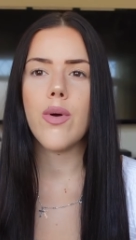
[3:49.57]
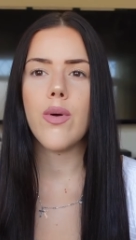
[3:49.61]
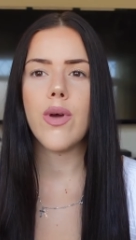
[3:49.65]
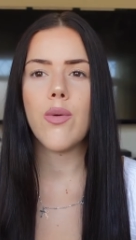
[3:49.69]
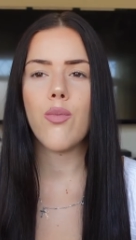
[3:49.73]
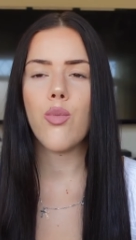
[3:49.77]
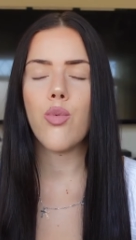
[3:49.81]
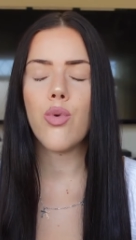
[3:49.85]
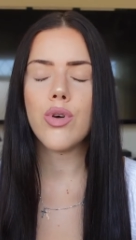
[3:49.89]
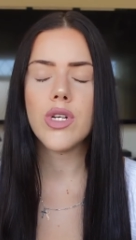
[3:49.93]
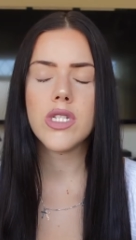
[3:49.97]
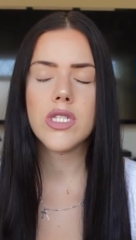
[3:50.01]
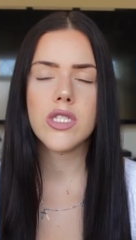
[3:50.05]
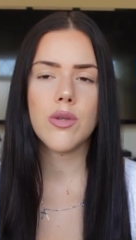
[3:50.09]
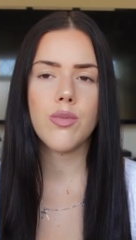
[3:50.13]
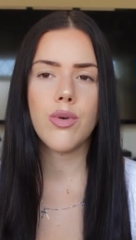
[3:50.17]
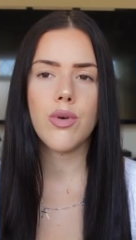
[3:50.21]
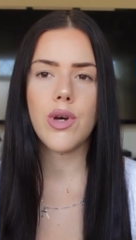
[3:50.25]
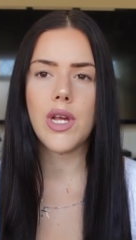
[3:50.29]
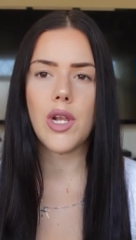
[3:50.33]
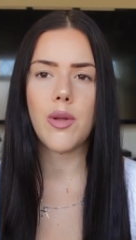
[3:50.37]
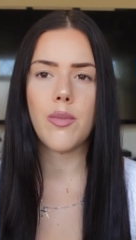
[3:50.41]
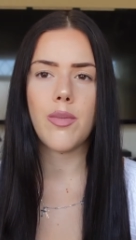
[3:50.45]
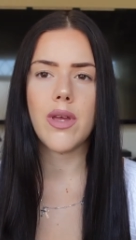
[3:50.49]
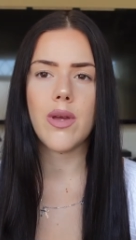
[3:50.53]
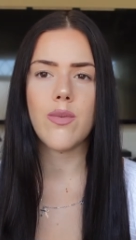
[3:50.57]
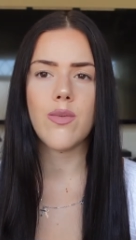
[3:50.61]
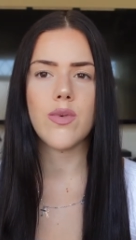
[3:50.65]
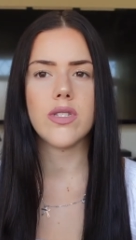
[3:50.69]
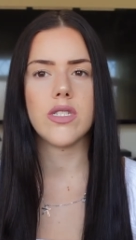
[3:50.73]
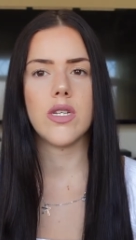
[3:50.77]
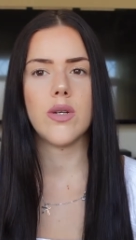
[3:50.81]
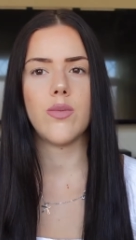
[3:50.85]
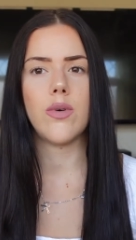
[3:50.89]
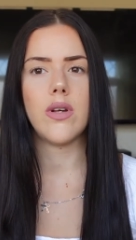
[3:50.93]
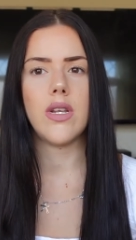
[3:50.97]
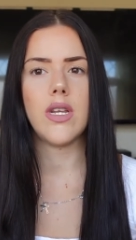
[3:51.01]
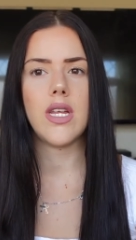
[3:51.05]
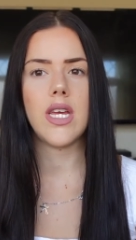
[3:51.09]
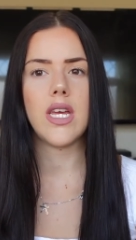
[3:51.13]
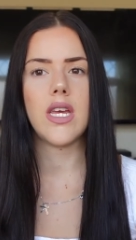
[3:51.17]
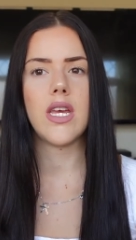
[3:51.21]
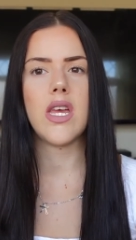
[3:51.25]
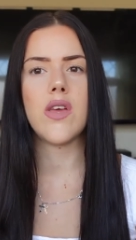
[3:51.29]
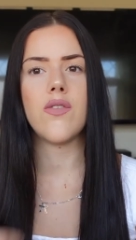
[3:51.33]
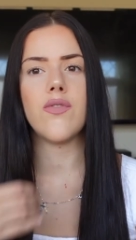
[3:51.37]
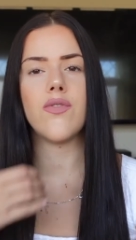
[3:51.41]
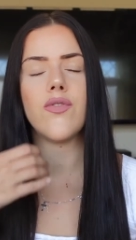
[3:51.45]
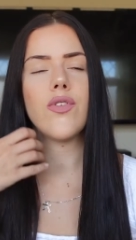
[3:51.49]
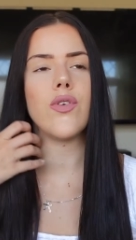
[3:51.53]
What's the point of being with someone
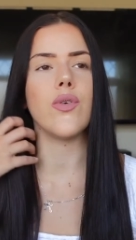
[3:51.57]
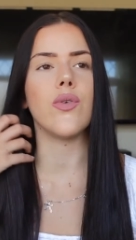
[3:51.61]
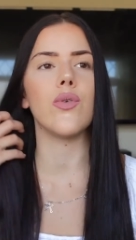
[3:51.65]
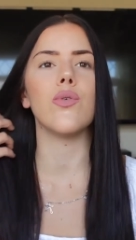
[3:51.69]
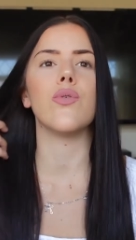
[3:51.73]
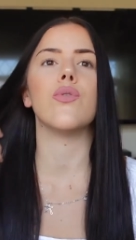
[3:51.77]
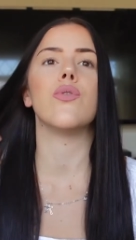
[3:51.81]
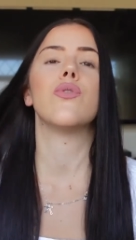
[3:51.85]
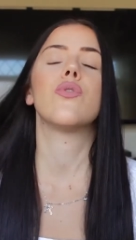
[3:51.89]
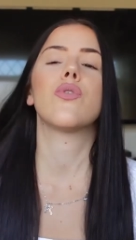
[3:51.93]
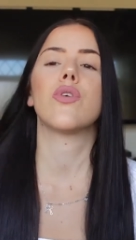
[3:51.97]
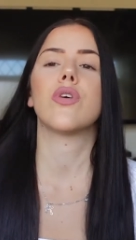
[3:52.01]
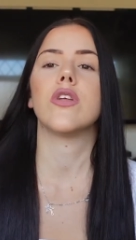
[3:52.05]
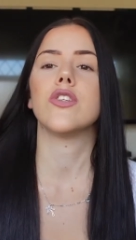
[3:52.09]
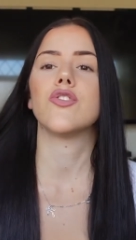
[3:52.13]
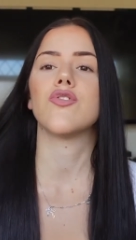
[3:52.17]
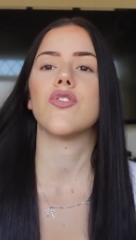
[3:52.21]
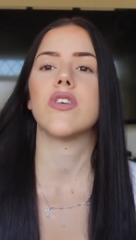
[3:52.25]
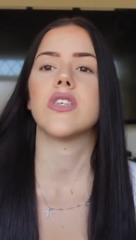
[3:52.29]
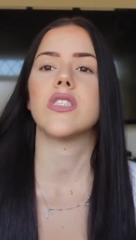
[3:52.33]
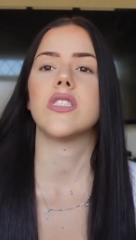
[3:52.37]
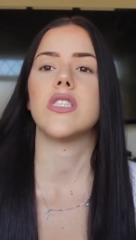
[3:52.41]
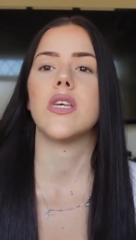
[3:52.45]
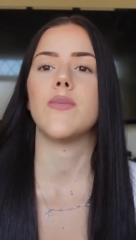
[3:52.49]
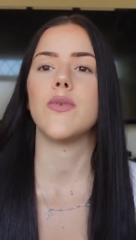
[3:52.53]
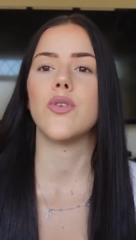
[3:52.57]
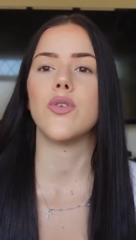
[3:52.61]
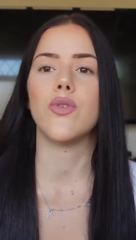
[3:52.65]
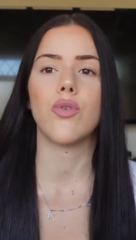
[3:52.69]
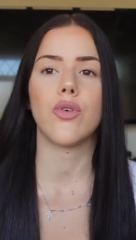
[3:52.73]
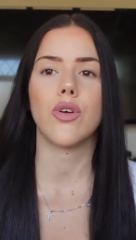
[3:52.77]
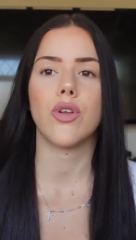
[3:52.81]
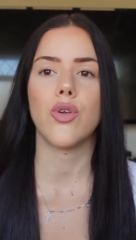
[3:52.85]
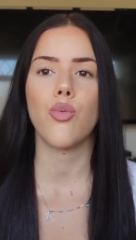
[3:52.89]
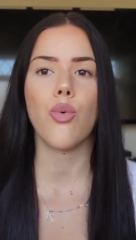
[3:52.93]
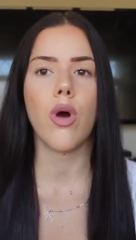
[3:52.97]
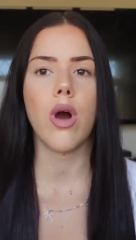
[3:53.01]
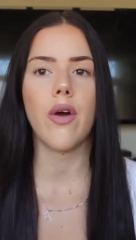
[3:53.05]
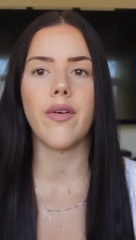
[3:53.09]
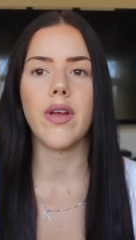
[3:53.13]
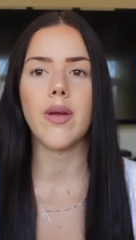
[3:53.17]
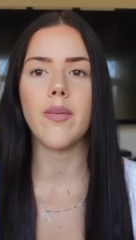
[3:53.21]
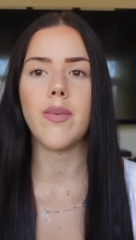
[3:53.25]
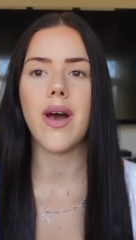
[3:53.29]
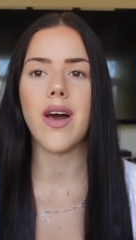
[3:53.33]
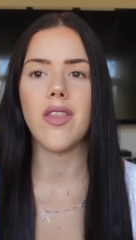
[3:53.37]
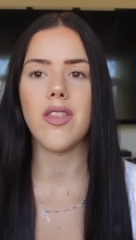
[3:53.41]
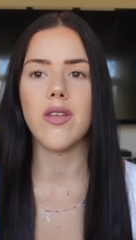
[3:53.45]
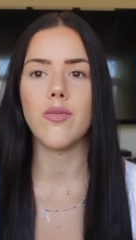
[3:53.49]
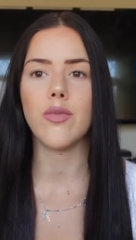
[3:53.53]
if you're not going to trust them and you're going to worry
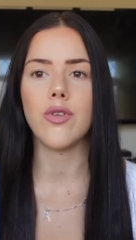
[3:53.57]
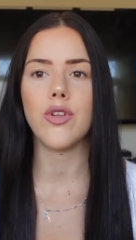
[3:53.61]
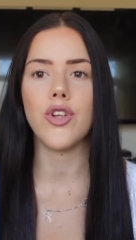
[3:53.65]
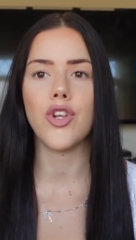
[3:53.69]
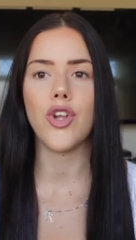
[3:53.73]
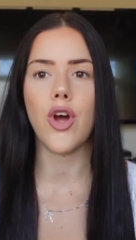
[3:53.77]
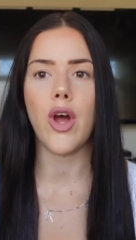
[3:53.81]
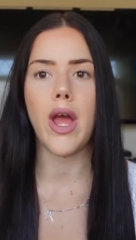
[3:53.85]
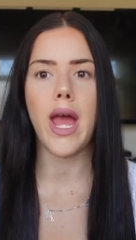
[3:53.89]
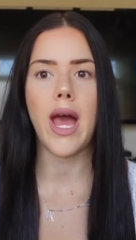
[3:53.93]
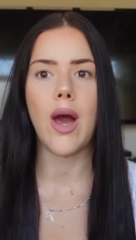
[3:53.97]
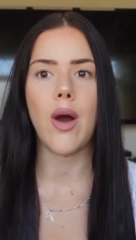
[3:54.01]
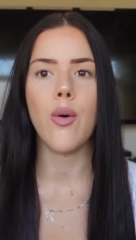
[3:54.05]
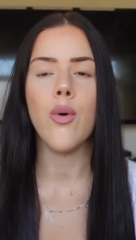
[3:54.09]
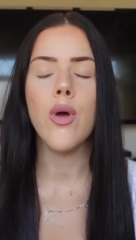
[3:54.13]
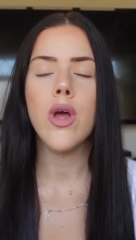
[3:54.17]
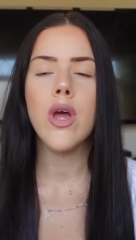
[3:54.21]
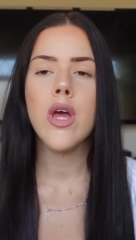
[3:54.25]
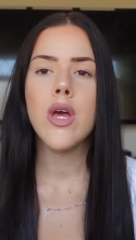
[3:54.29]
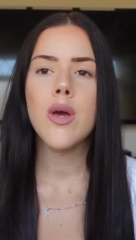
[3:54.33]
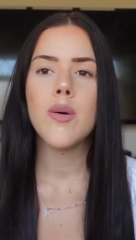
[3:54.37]
about them on a night out?